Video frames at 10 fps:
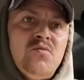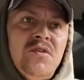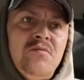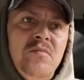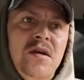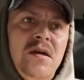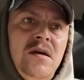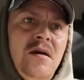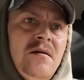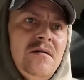this with
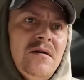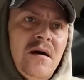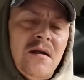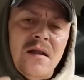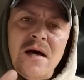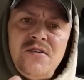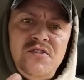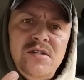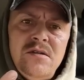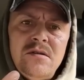me uh,
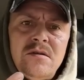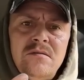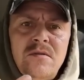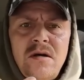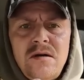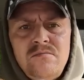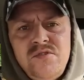last year uh,